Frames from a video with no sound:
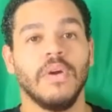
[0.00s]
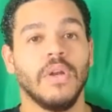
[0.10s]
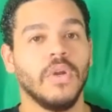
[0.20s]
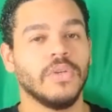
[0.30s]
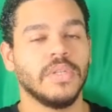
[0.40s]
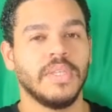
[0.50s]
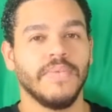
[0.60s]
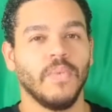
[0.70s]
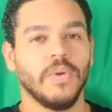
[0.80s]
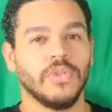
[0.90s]
There are lots
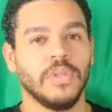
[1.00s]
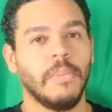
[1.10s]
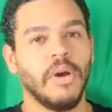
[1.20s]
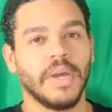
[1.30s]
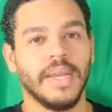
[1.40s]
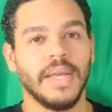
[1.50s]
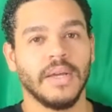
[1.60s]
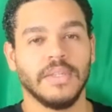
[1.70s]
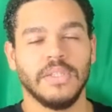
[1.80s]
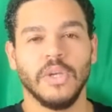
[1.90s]
of different ones in the market
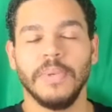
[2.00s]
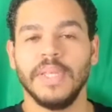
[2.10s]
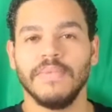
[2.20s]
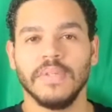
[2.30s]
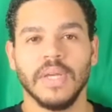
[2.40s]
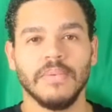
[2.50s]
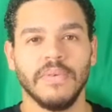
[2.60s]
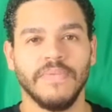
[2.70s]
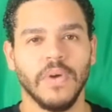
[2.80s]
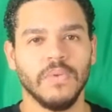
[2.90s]
now because there's so many different
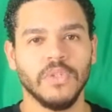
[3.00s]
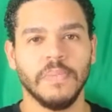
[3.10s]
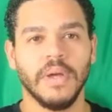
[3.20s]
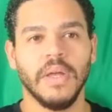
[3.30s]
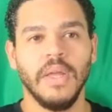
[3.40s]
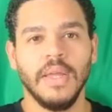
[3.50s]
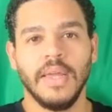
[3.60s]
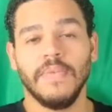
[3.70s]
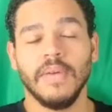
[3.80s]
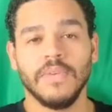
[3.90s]
types of phones, but
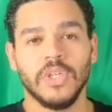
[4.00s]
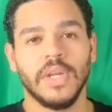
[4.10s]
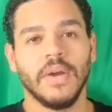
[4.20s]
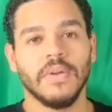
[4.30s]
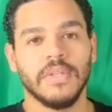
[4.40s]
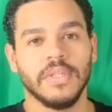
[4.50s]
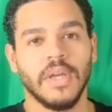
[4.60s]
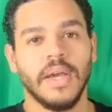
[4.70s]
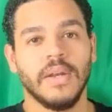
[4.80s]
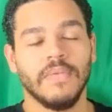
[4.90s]
if you have a generic
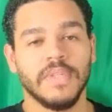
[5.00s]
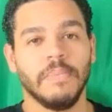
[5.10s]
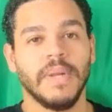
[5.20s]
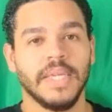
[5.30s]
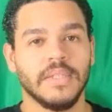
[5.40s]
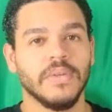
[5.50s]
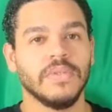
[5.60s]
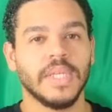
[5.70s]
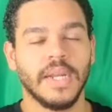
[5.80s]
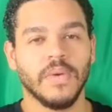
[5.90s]
design, obviously please
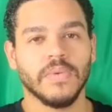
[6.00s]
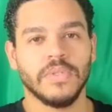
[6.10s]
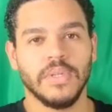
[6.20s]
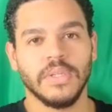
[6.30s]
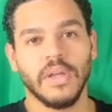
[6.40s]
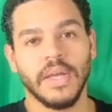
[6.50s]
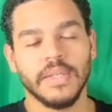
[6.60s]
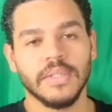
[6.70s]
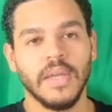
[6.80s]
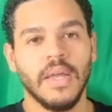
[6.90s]
don't steal anyone's
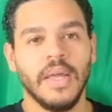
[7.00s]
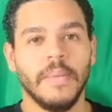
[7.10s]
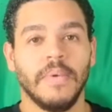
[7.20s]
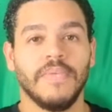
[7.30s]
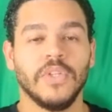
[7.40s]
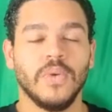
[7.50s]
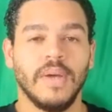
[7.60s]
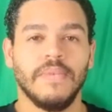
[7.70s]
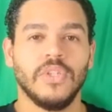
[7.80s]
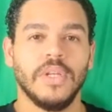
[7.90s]
designs, but if you
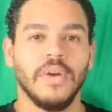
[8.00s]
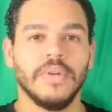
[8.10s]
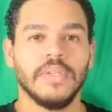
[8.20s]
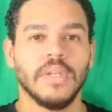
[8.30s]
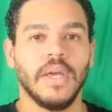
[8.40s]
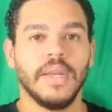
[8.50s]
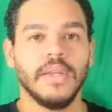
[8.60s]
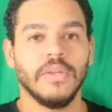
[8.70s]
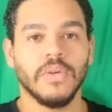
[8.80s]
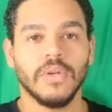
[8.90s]
do have a generic
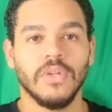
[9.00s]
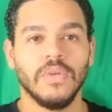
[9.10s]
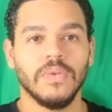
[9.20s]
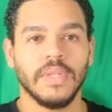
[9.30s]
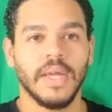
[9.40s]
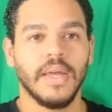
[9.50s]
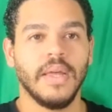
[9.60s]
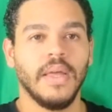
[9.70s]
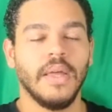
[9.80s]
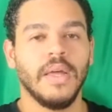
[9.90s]
design, you can use
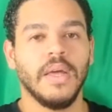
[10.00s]
that.